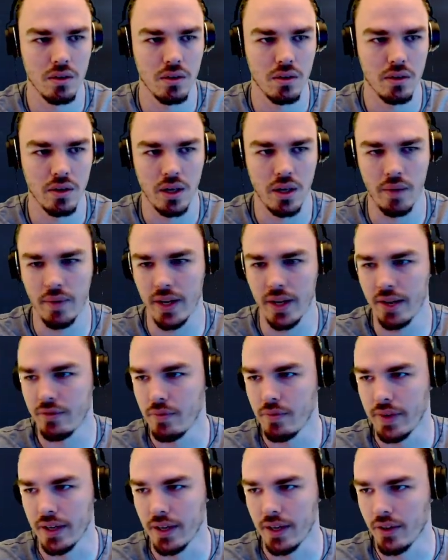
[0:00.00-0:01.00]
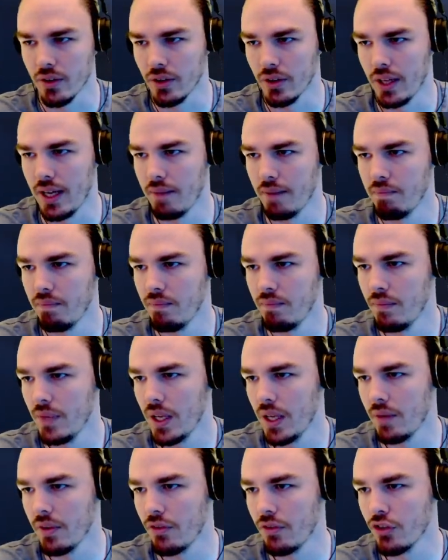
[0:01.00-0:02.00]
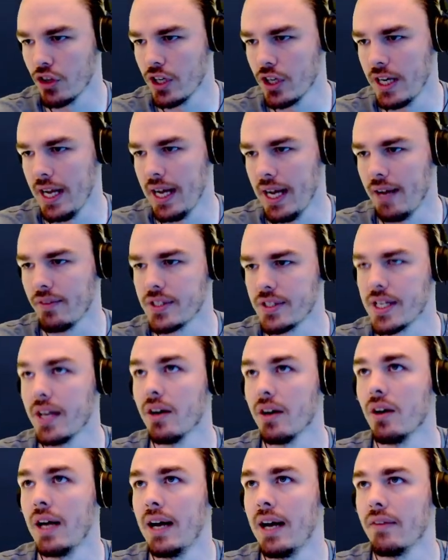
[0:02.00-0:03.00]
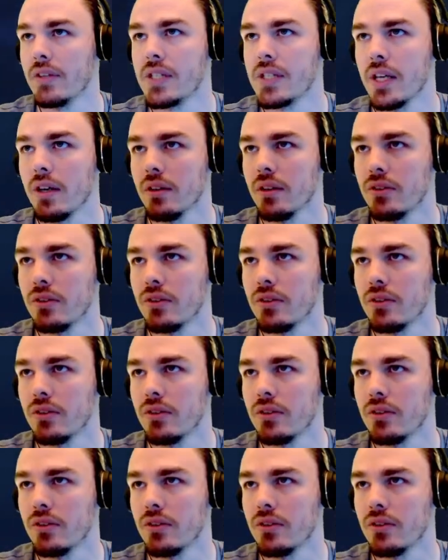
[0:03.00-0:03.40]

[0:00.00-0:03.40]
I might have to make another lap. I mean, if you're gonna have a tail, have a tail.